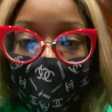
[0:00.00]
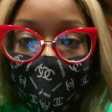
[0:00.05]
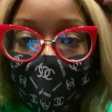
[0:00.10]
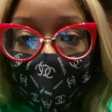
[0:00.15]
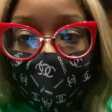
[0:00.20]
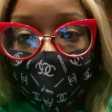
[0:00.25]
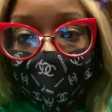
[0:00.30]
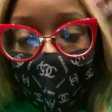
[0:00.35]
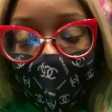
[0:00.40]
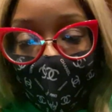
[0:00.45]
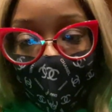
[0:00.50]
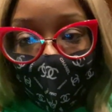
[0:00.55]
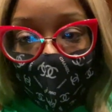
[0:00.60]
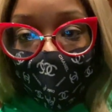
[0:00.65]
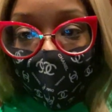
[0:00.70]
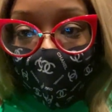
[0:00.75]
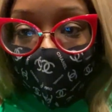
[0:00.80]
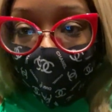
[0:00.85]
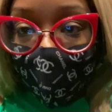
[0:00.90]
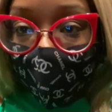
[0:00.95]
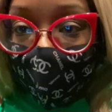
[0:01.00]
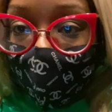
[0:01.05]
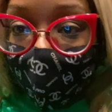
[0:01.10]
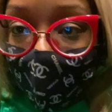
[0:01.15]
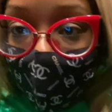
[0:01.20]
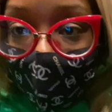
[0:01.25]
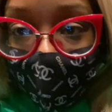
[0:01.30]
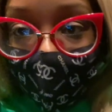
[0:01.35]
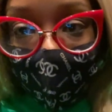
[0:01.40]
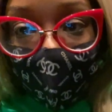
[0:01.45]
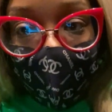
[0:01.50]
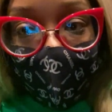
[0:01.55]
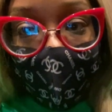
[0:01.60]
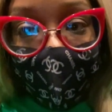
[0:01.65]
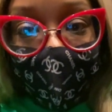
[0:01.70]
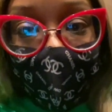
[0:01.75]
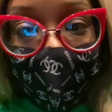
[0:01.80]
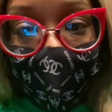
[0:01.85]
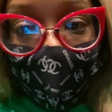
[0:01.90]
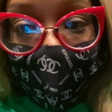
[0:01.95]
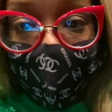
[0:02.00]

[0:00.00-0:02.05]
just bought the room another day,